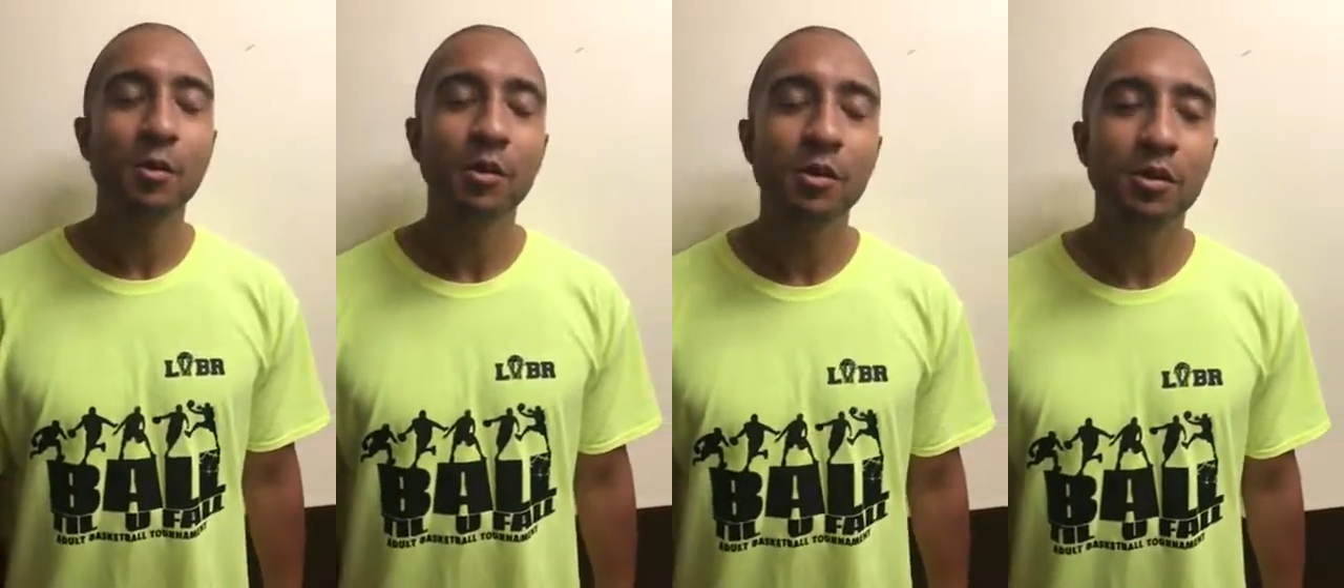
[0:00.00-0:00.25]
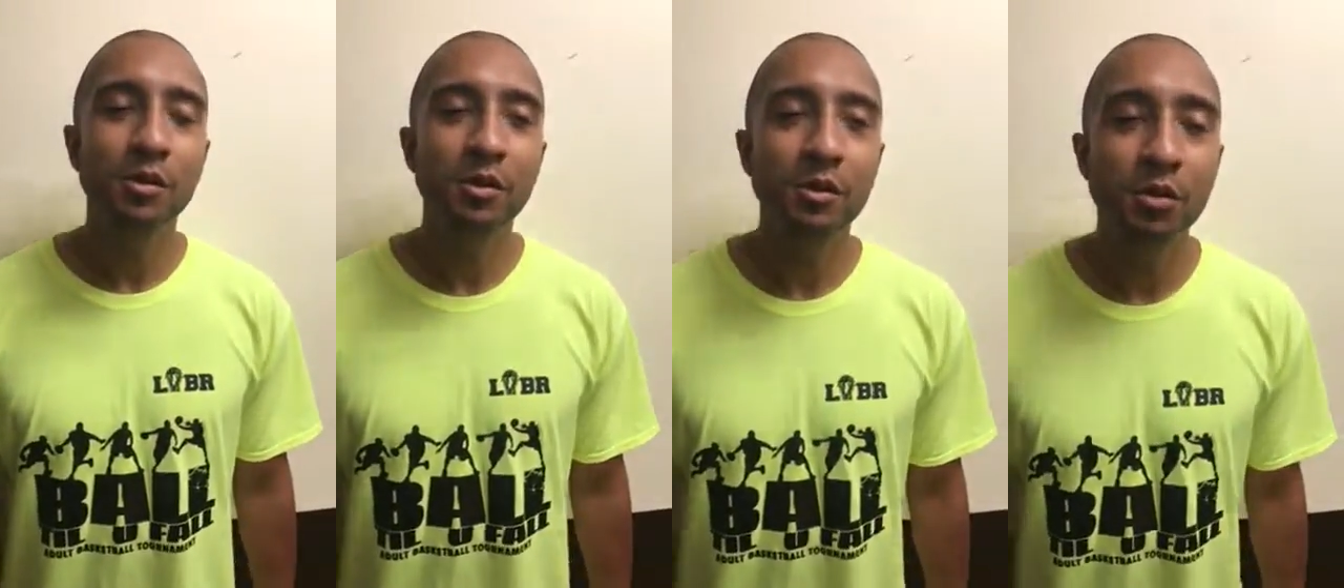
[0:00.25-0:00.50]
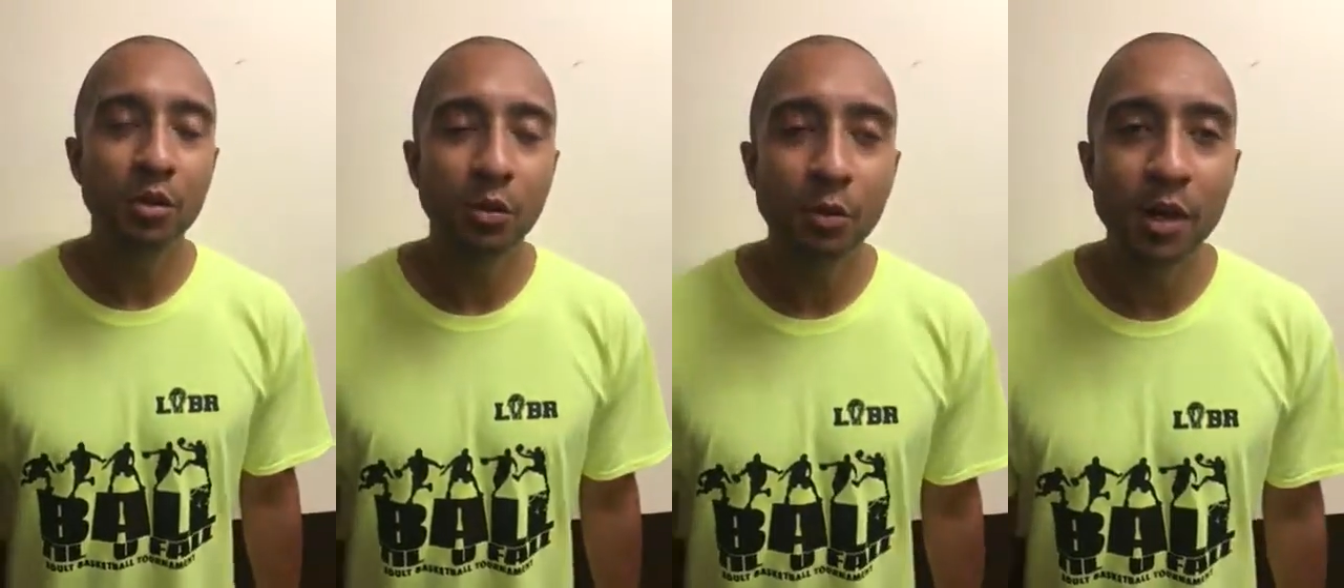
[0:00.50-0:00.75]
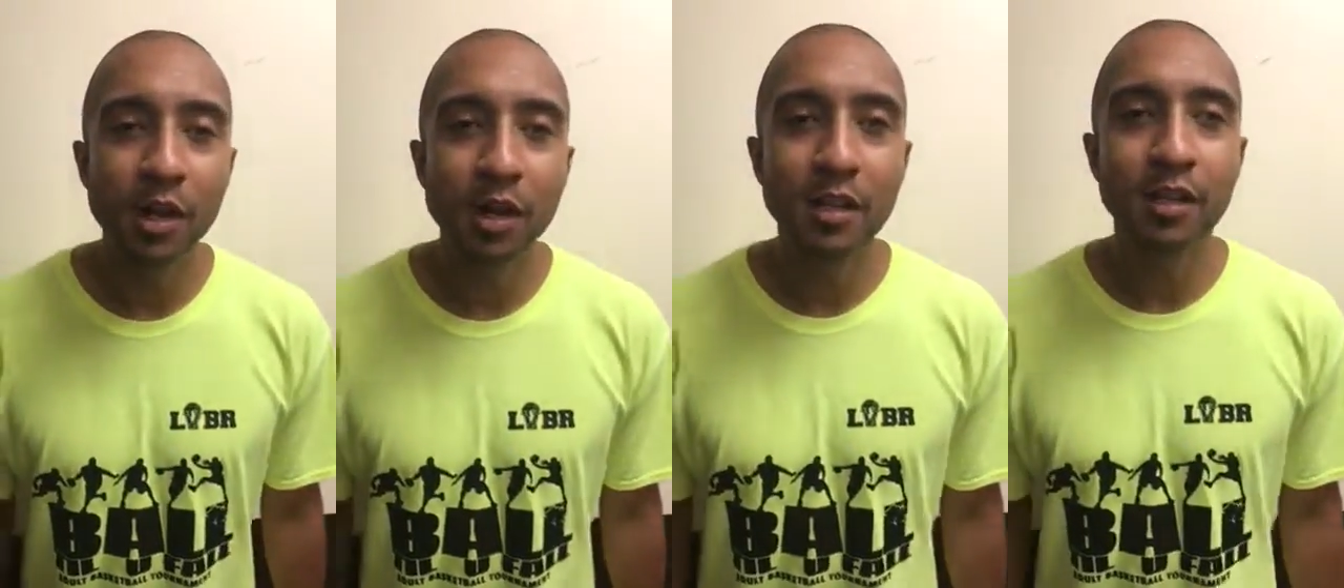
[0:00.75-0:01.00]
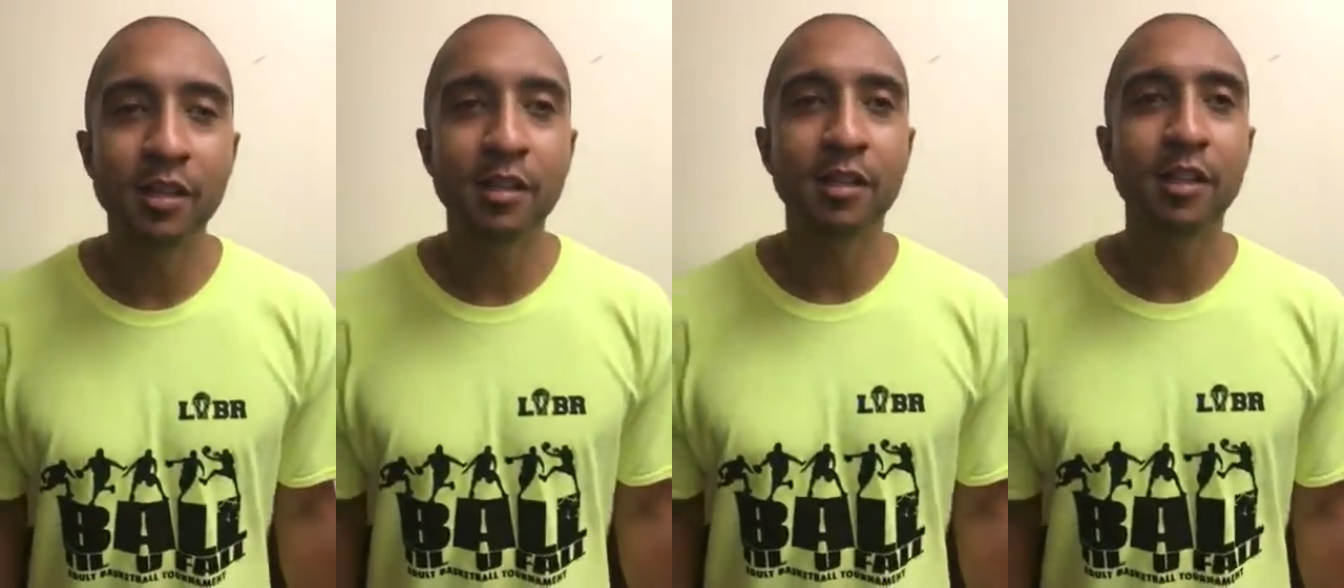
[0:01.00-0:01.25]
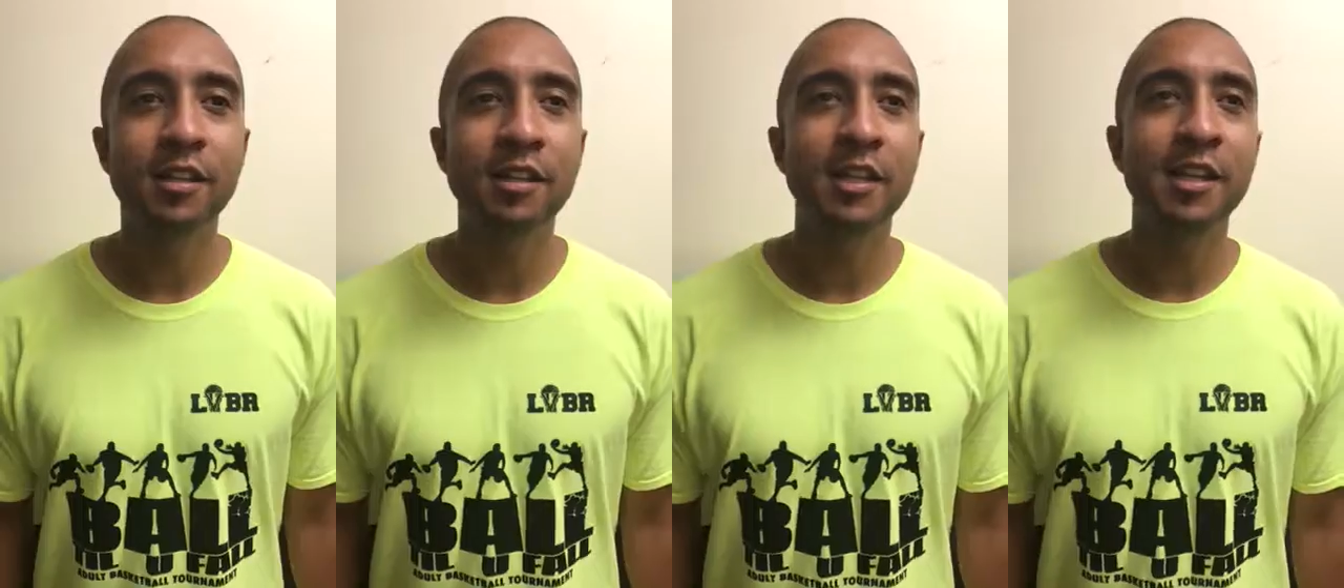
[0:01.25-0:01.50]
Well, you know what?
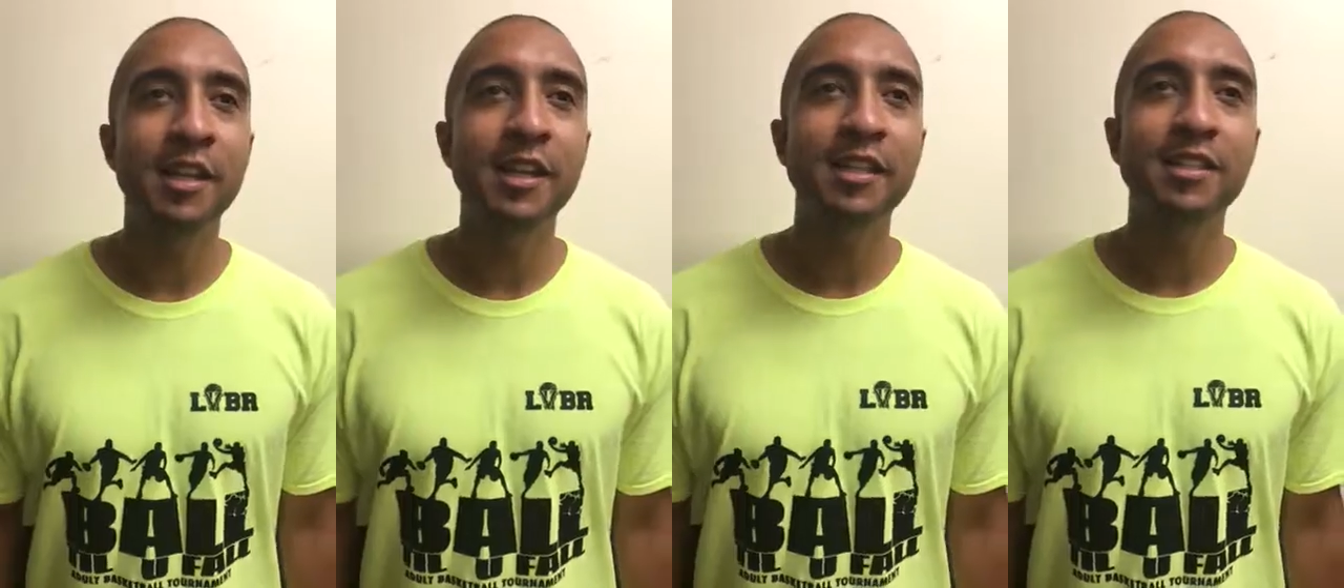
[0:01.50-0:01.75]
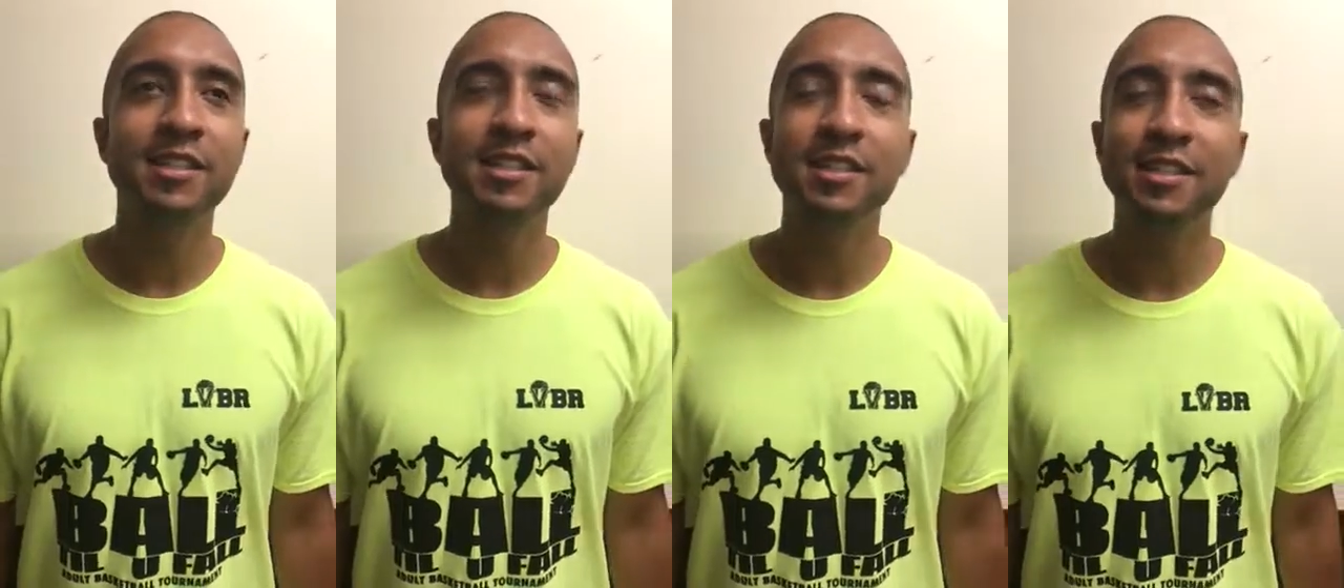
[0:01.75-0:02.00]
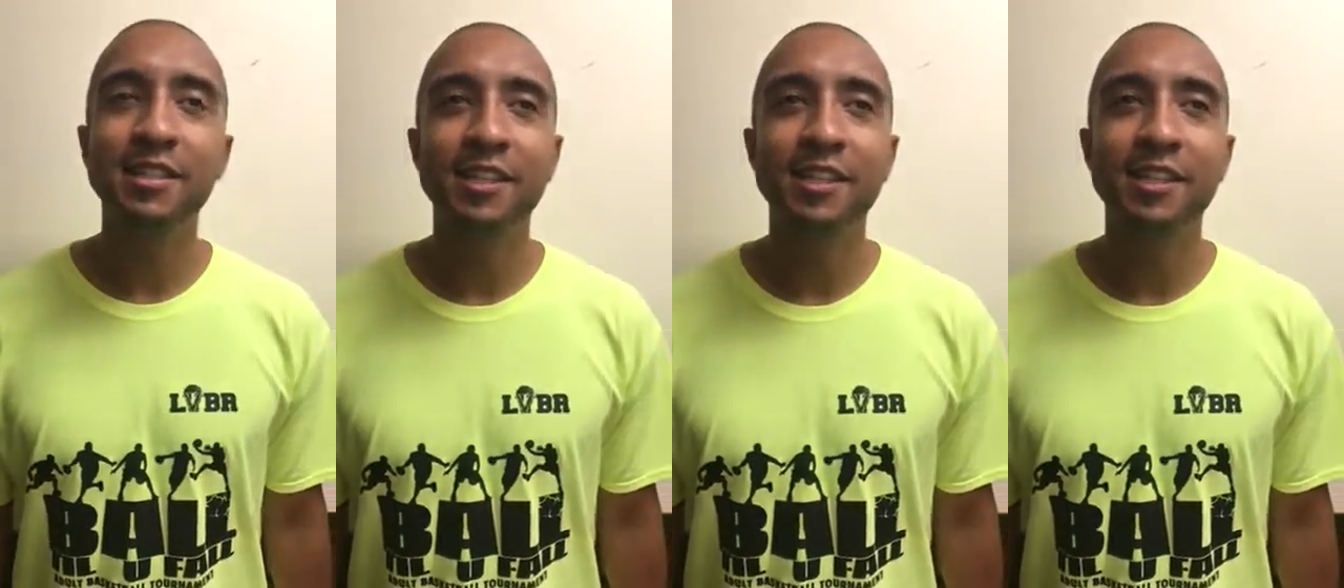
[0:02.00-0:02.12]
the thing is,